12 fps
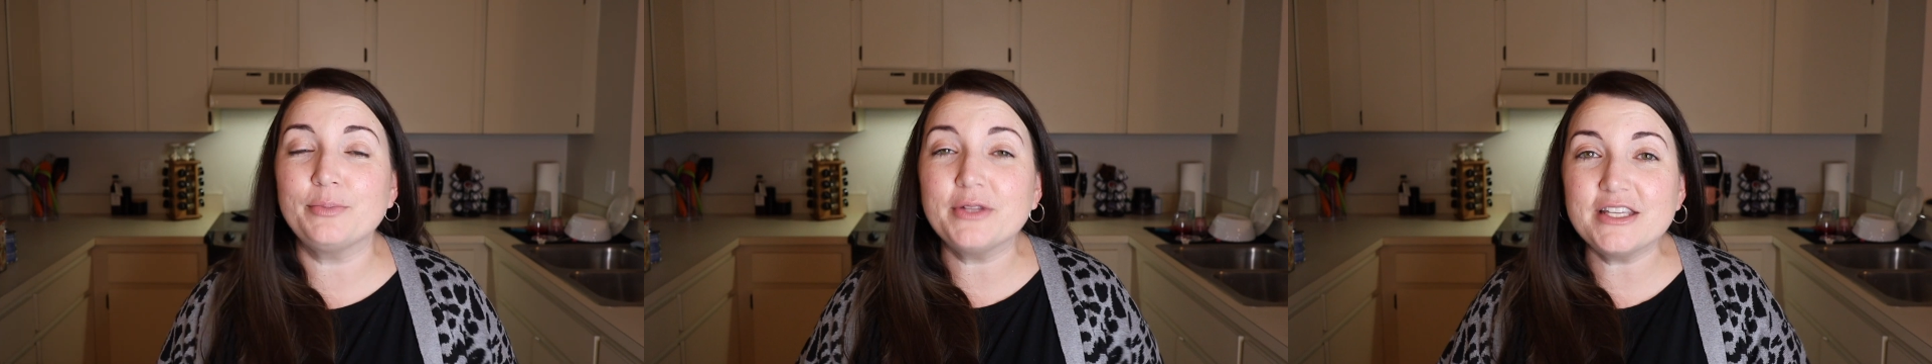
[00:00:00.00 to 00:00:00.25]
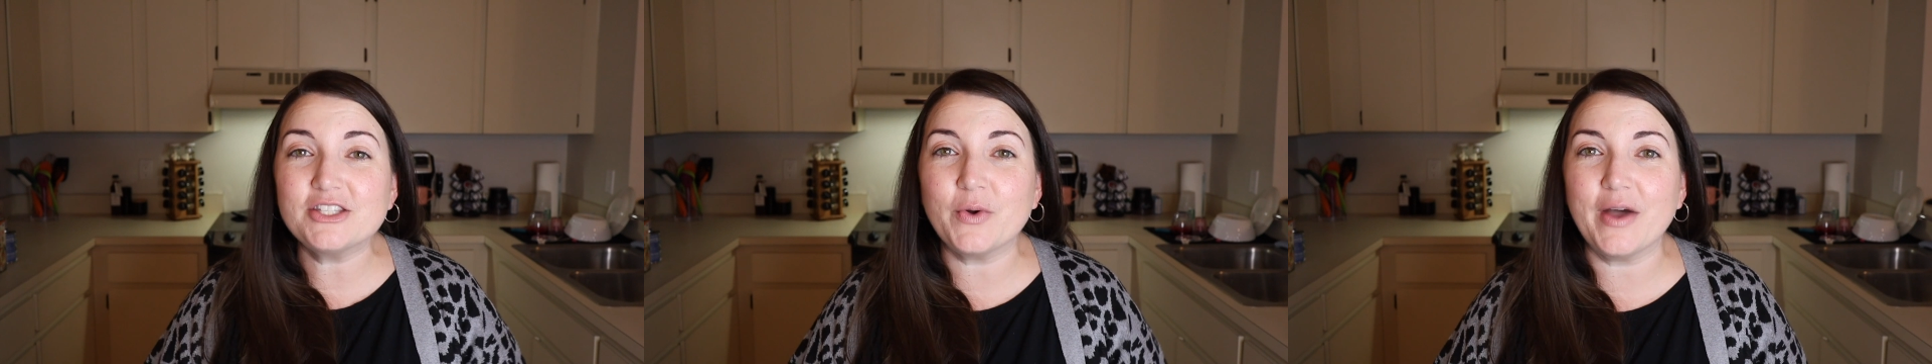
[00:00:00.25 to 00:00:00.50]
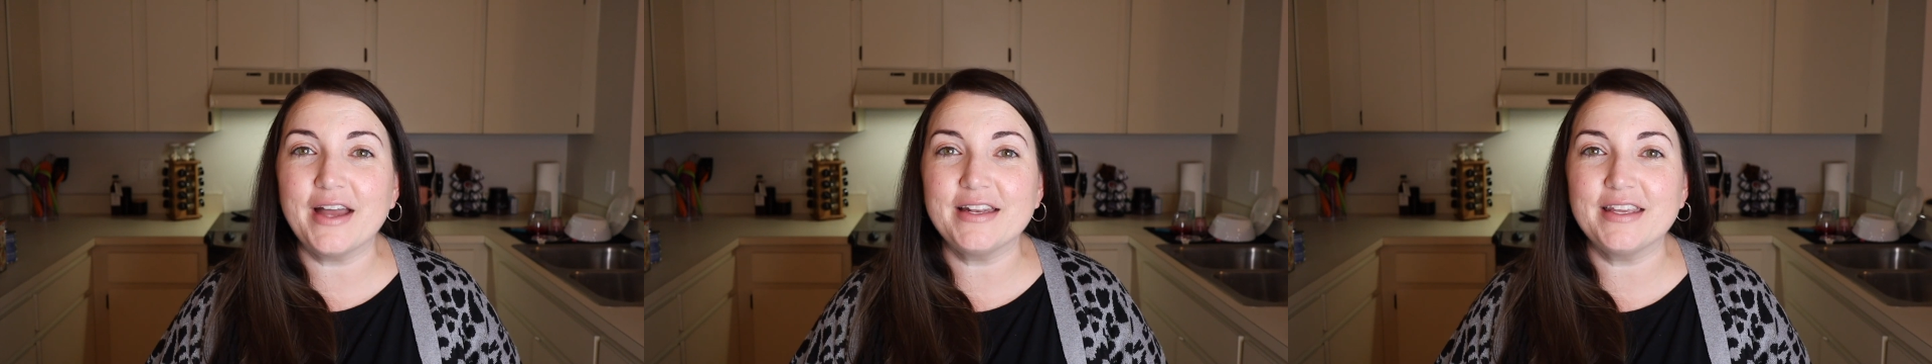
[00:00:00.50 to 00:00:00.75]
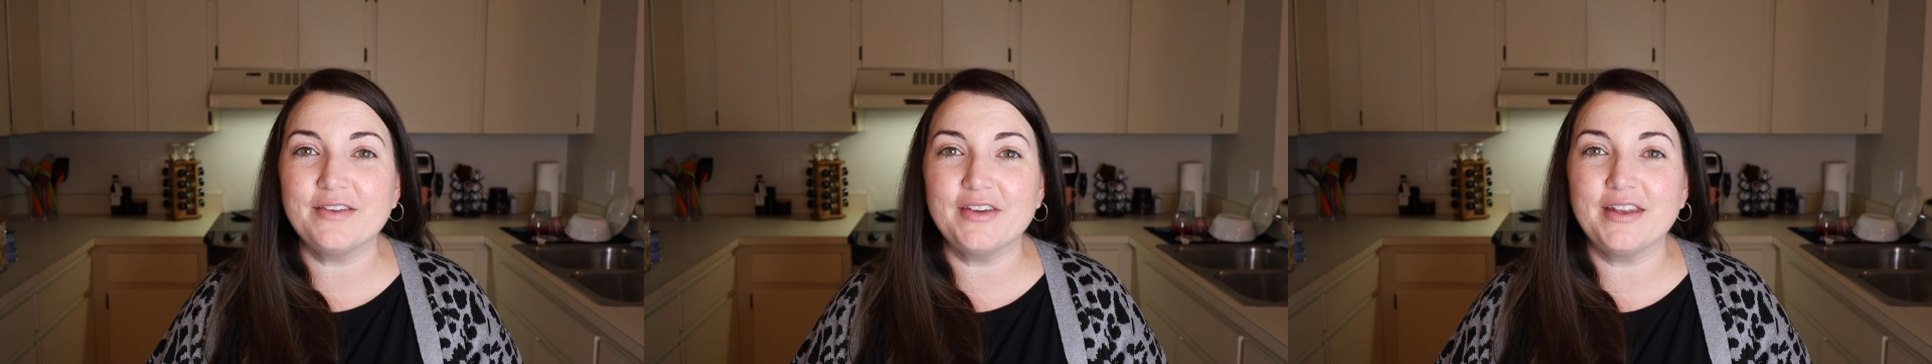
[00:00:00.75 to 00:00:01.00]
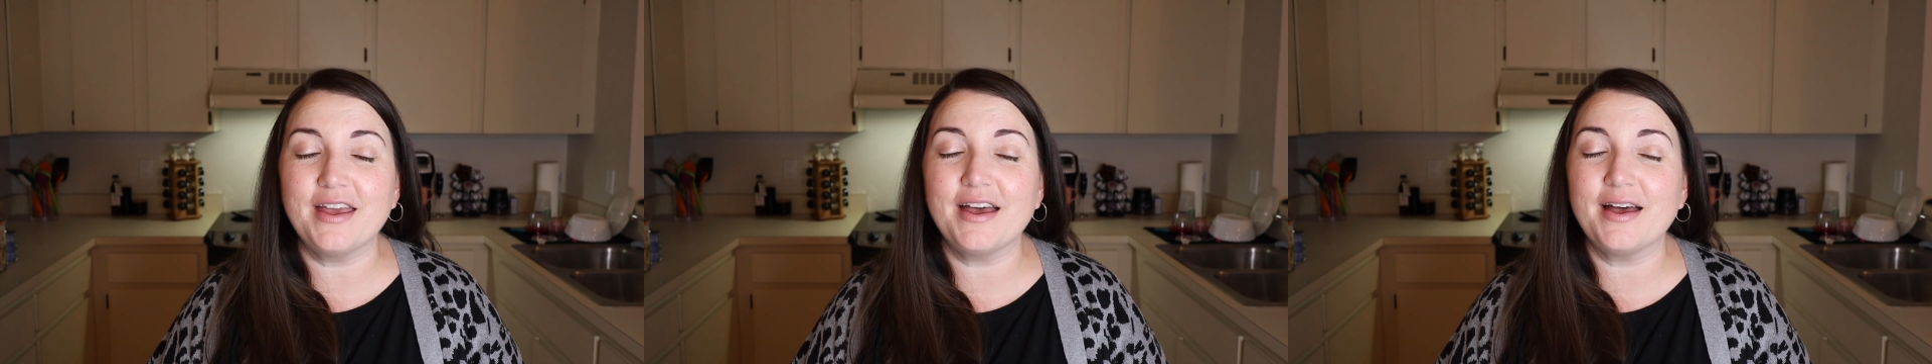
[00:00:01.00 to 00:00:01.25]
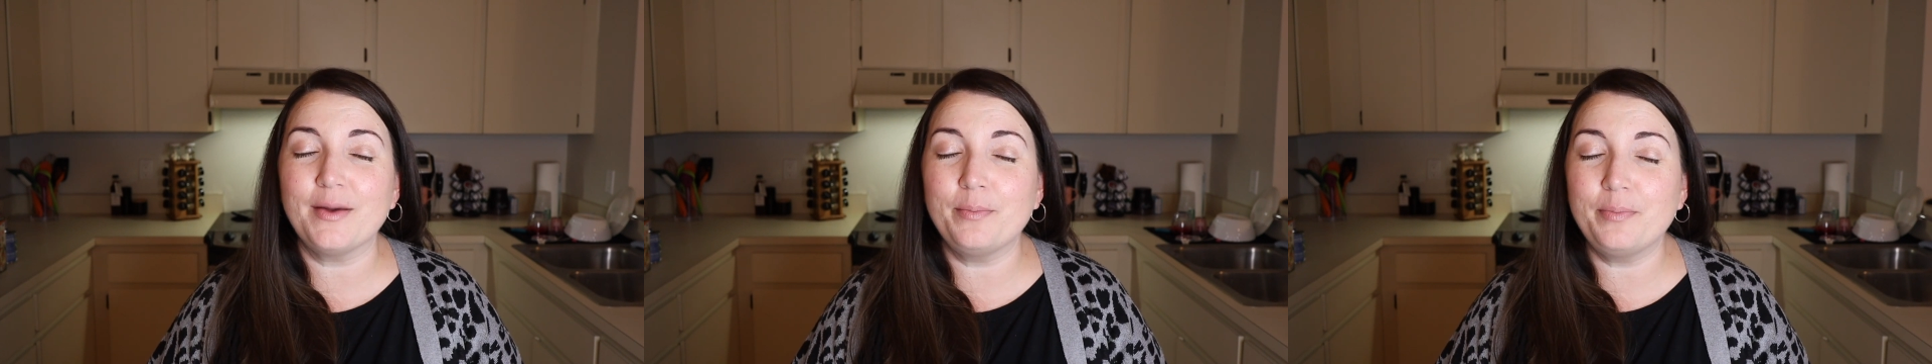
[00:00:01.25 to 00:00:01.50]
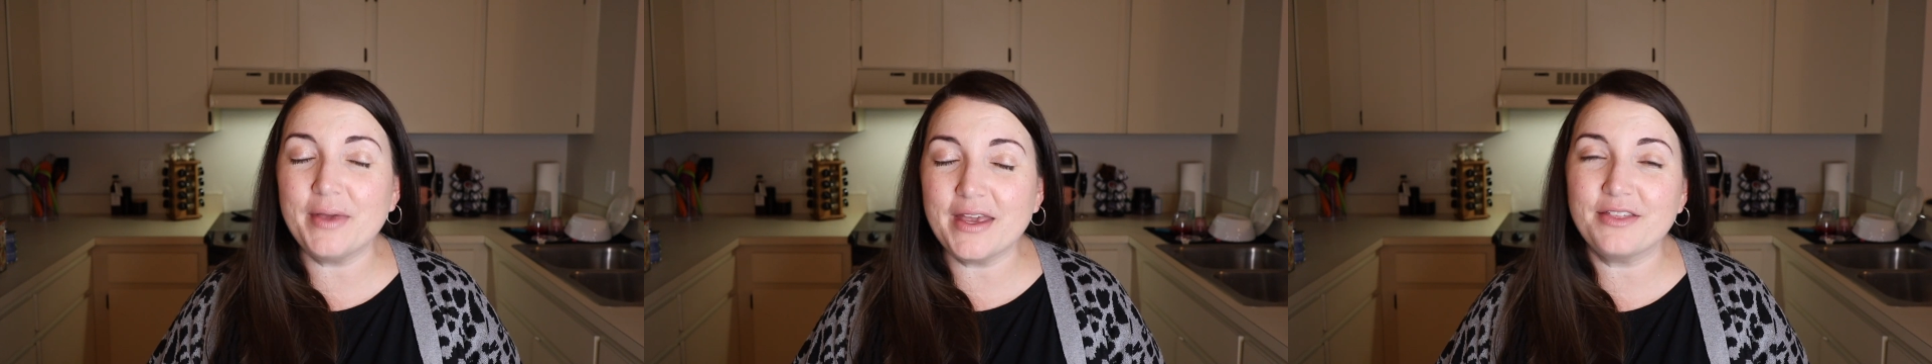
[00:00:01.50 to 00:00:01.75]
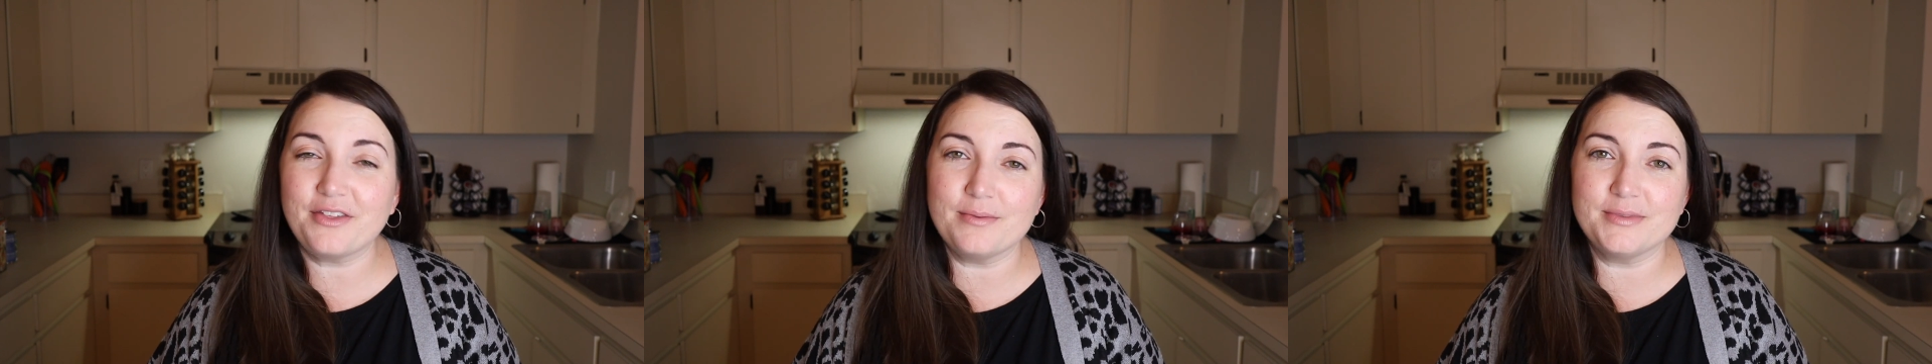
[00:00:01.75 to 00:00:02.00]
please go ahead and give it a
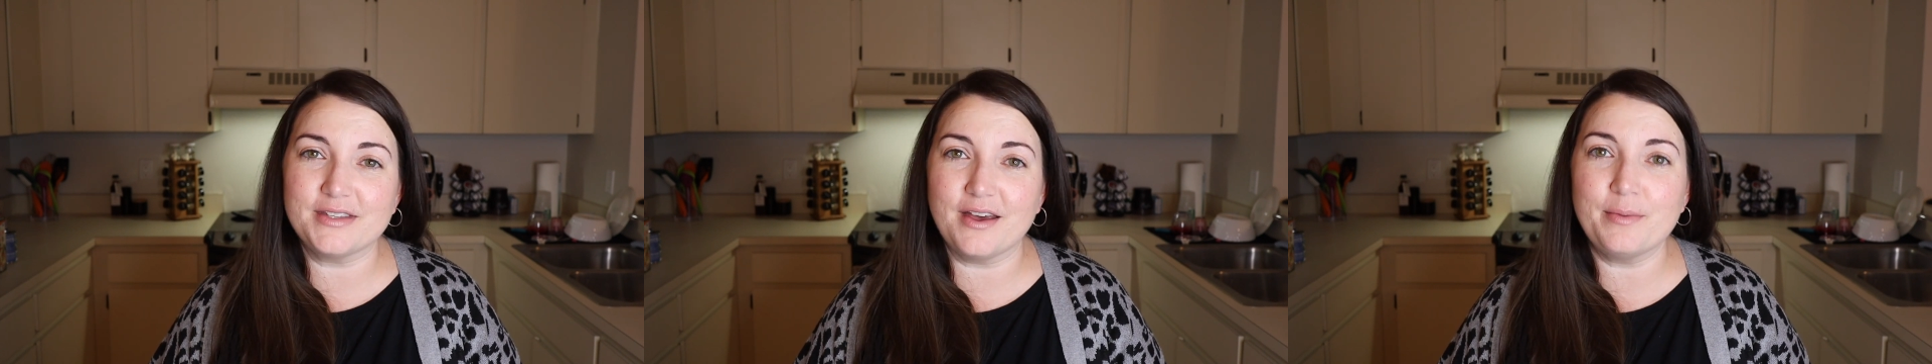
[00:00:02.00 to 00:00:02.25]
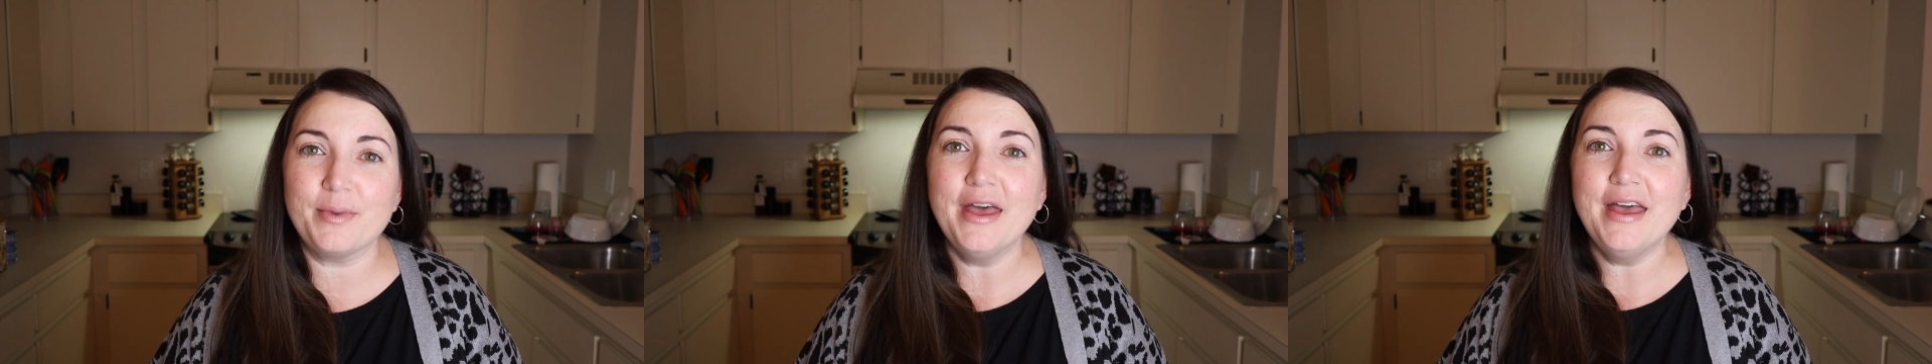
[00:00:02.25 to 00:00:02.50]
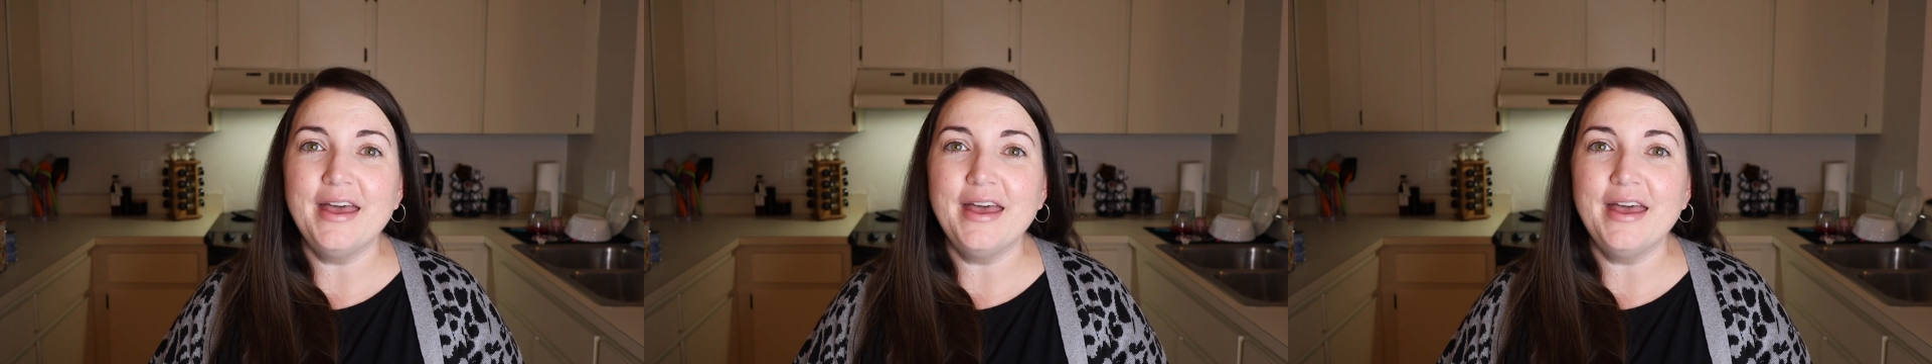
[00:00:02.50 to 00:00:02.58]
big thumbs up.